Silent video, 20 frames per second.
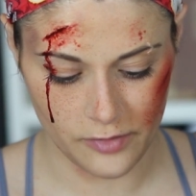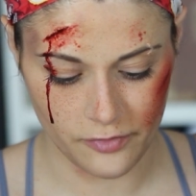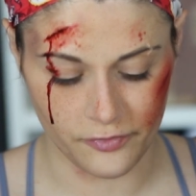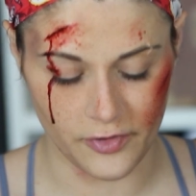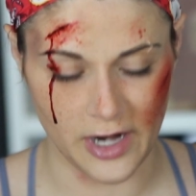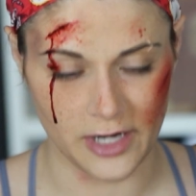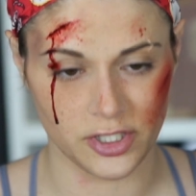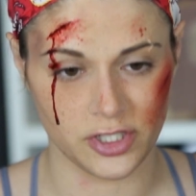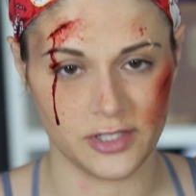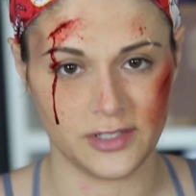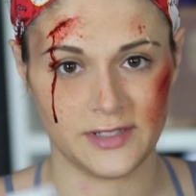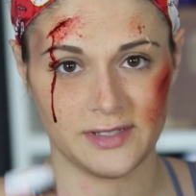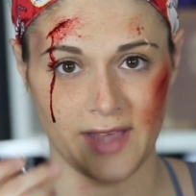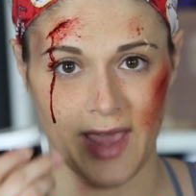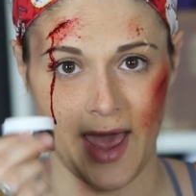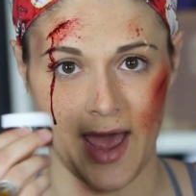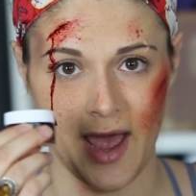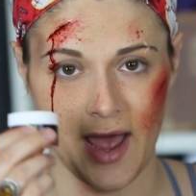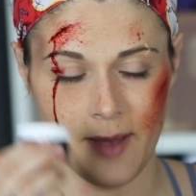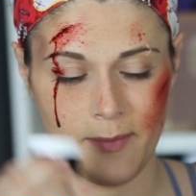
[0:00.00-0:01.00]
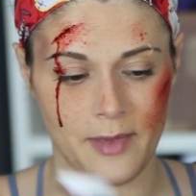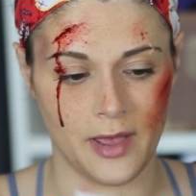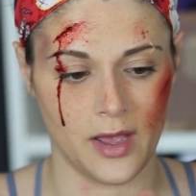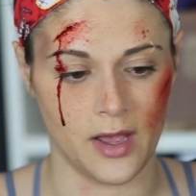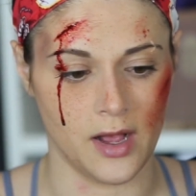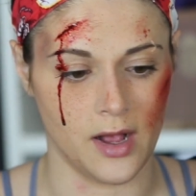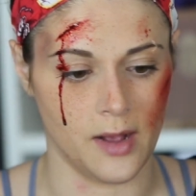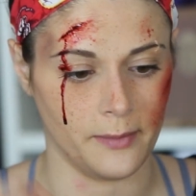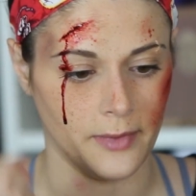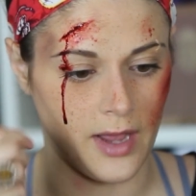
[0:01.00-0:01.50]
fresh scab
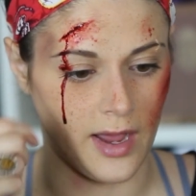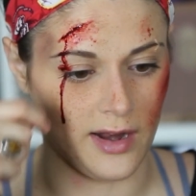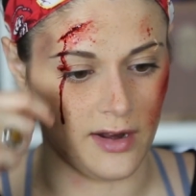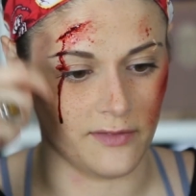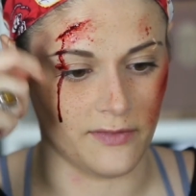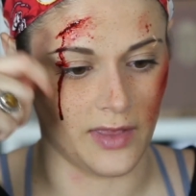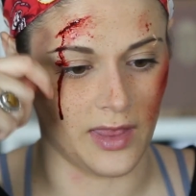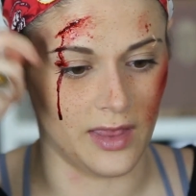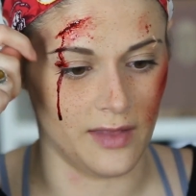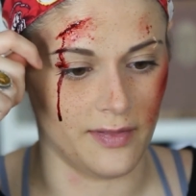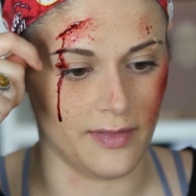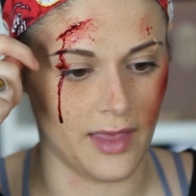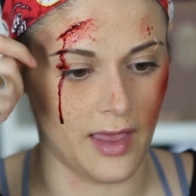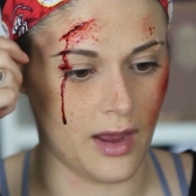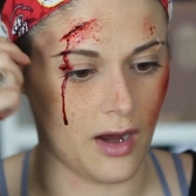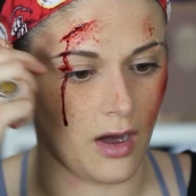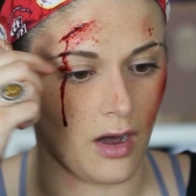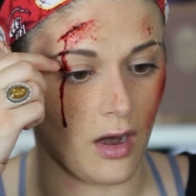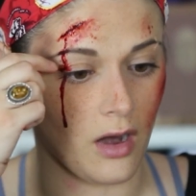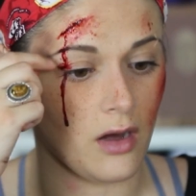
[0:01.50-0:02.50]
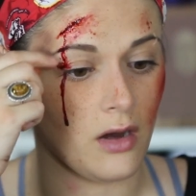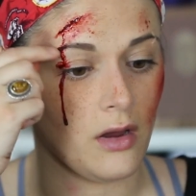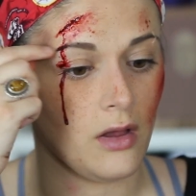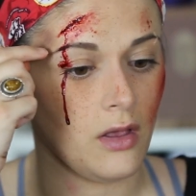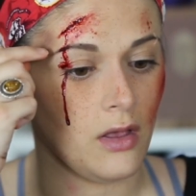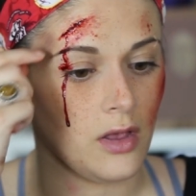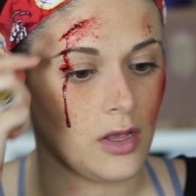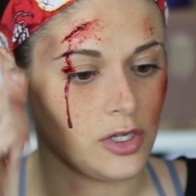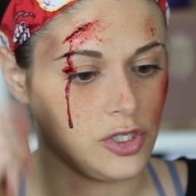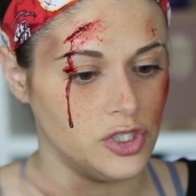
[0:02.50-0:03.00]
kind of in there
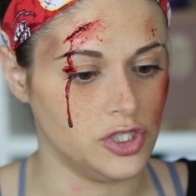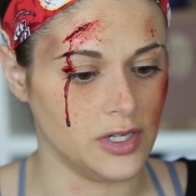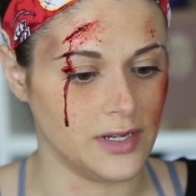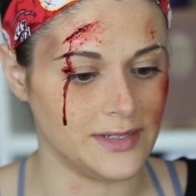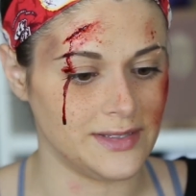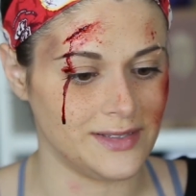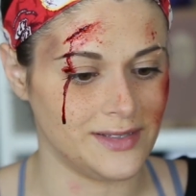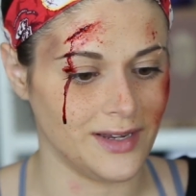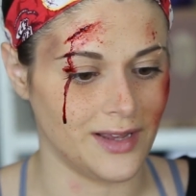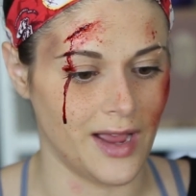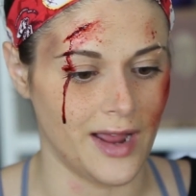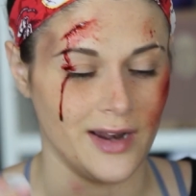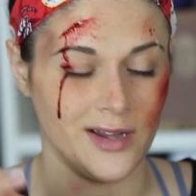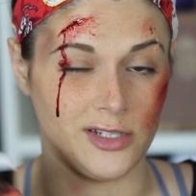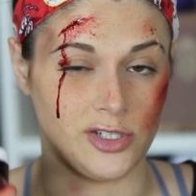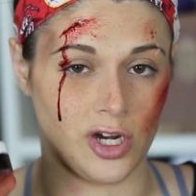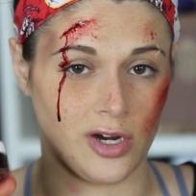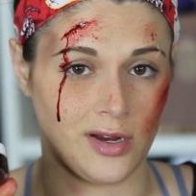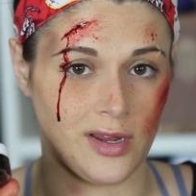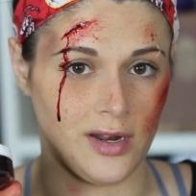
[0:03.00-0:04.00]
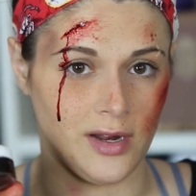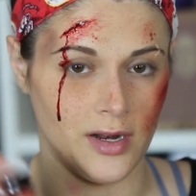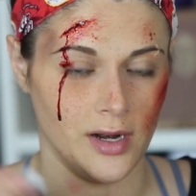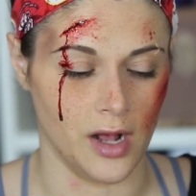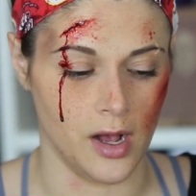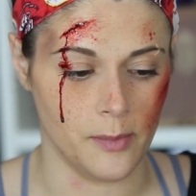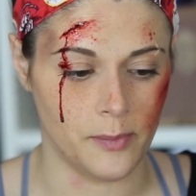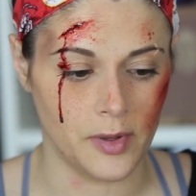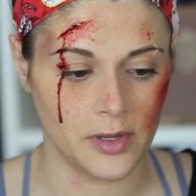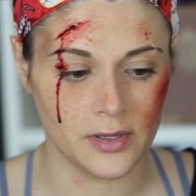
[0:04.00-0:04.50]
just to kind of darken it
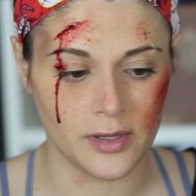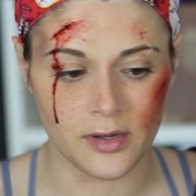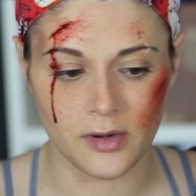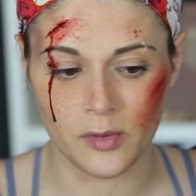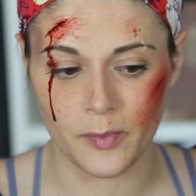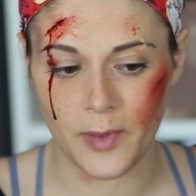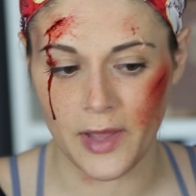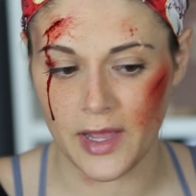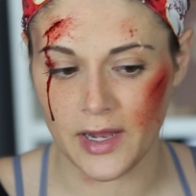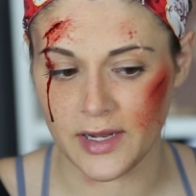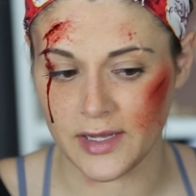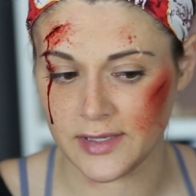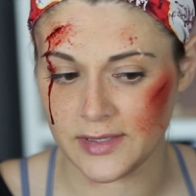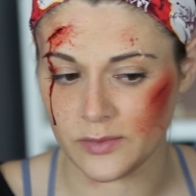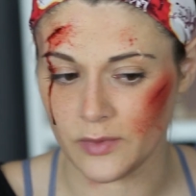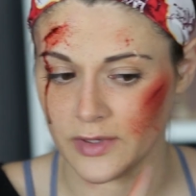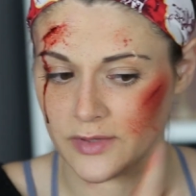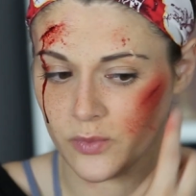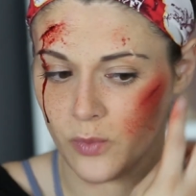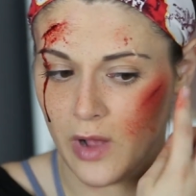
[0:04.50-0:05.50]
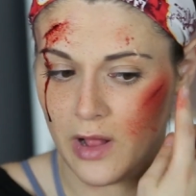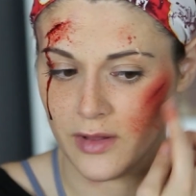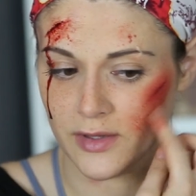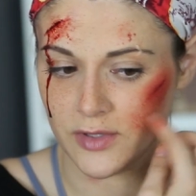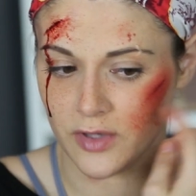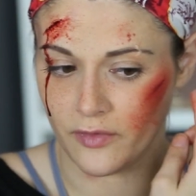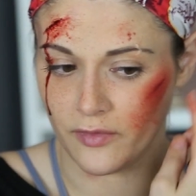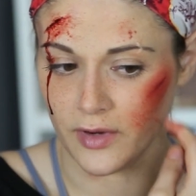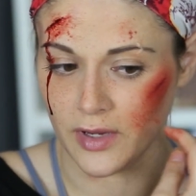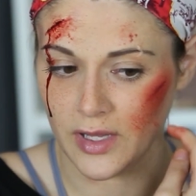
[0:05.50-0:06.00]
up a little bit, as well as
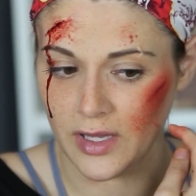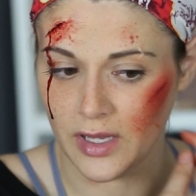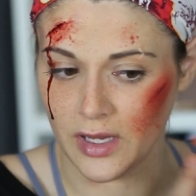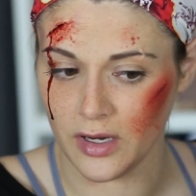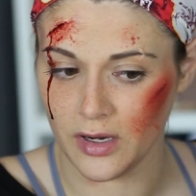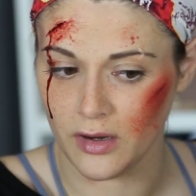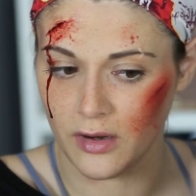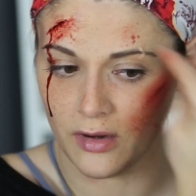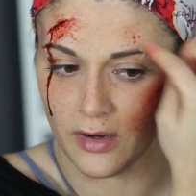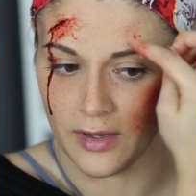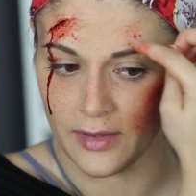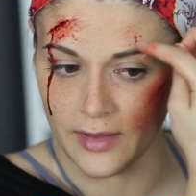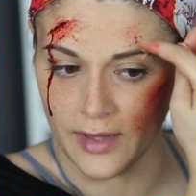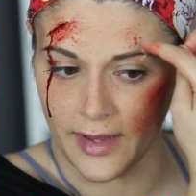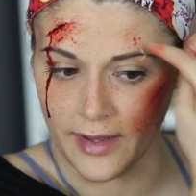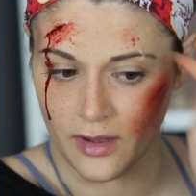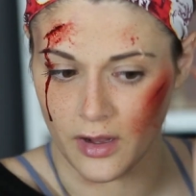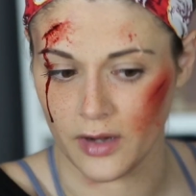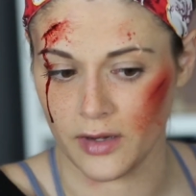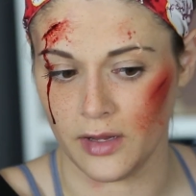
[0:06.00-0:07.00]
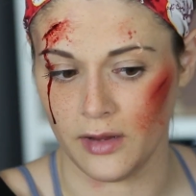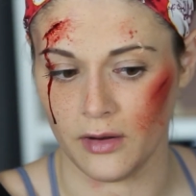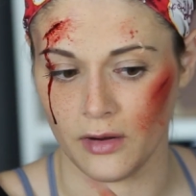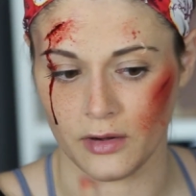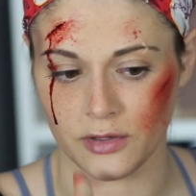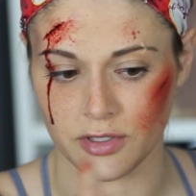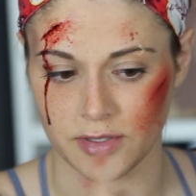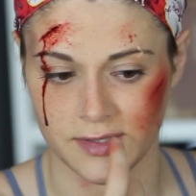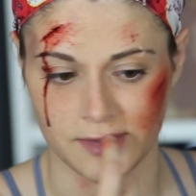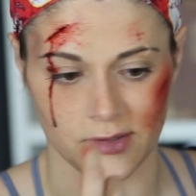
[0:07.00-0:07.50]
over here and like on here
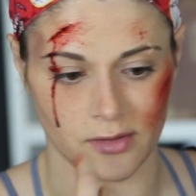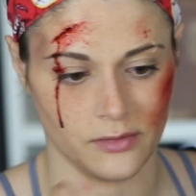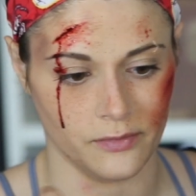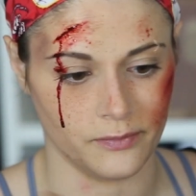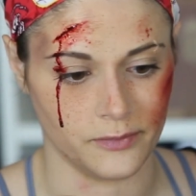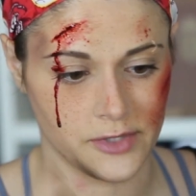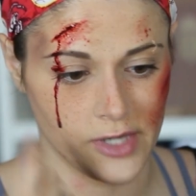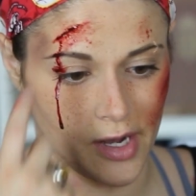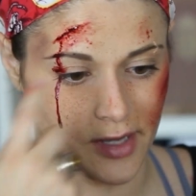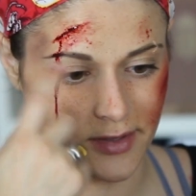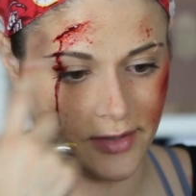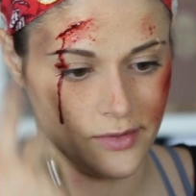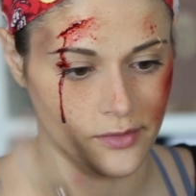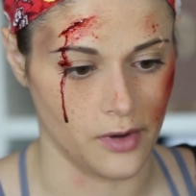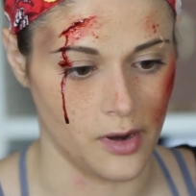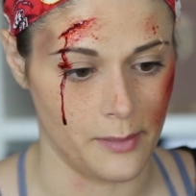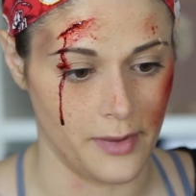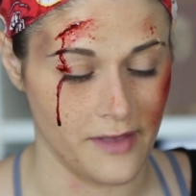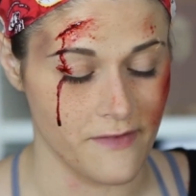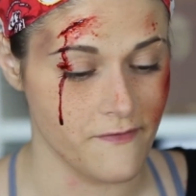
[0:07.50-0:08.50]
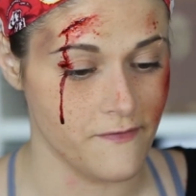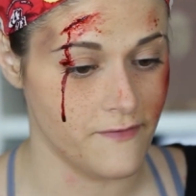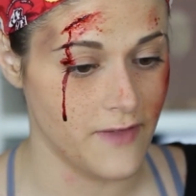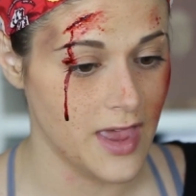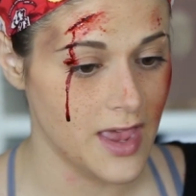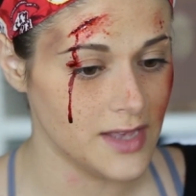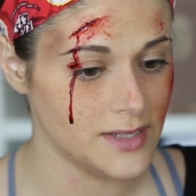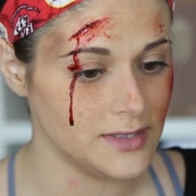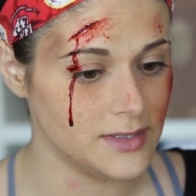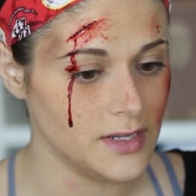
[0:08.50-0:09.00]
and just little dots throughout my
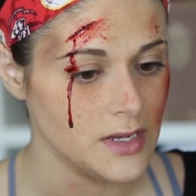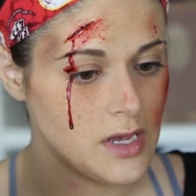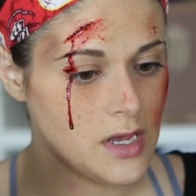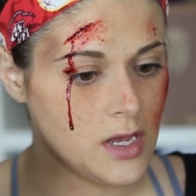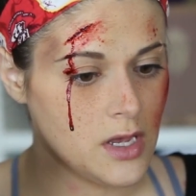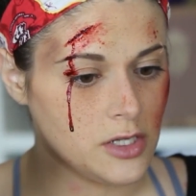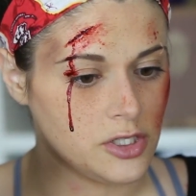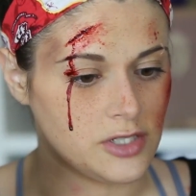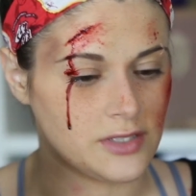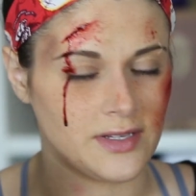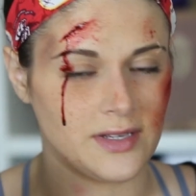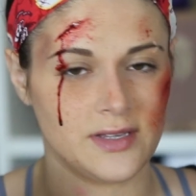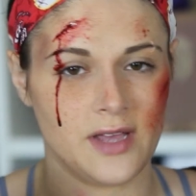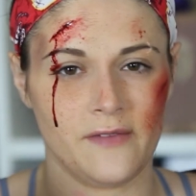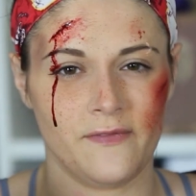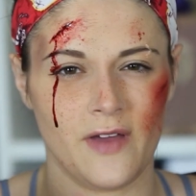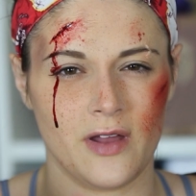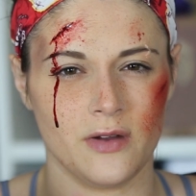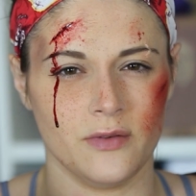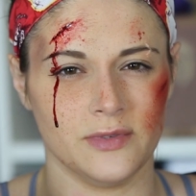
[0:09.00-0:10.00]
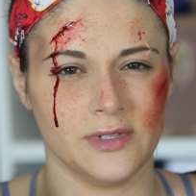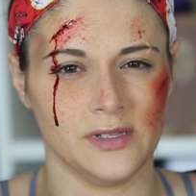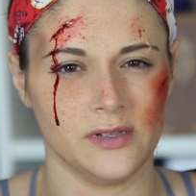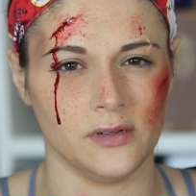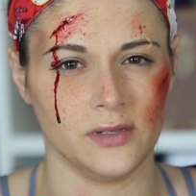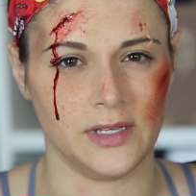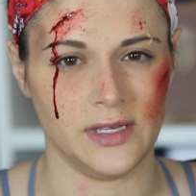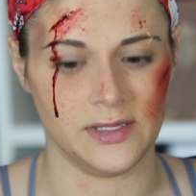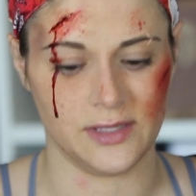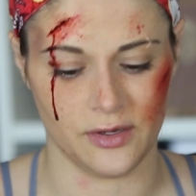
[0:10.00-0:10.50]
face, just because I found it was a
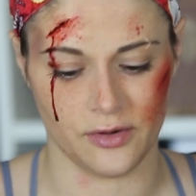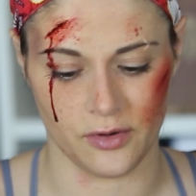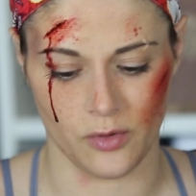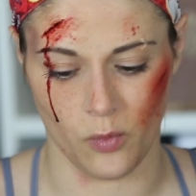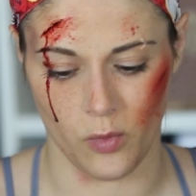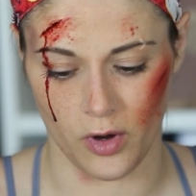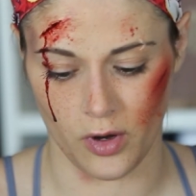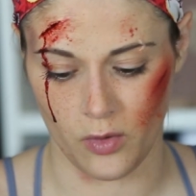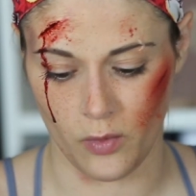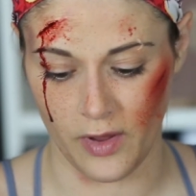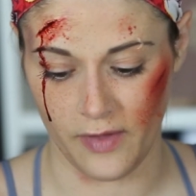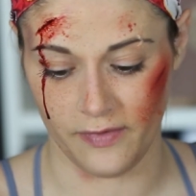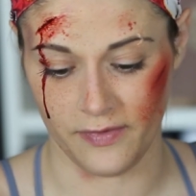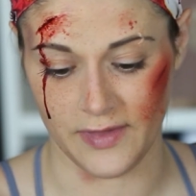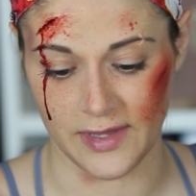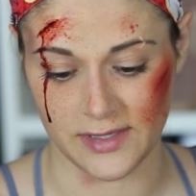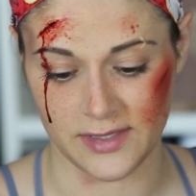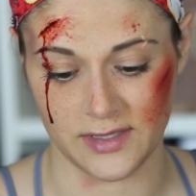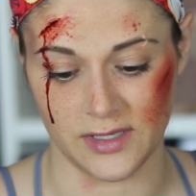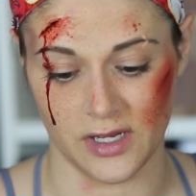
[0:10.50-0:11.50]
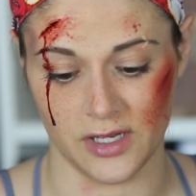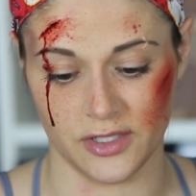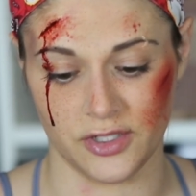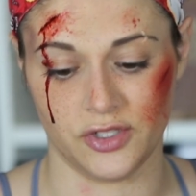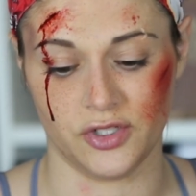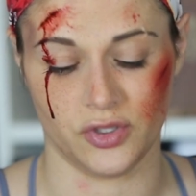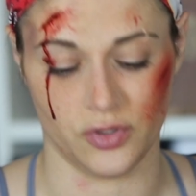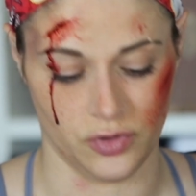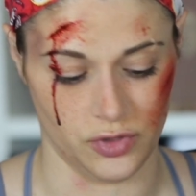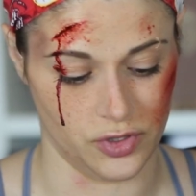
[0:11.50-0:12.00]
little easier to work with. This does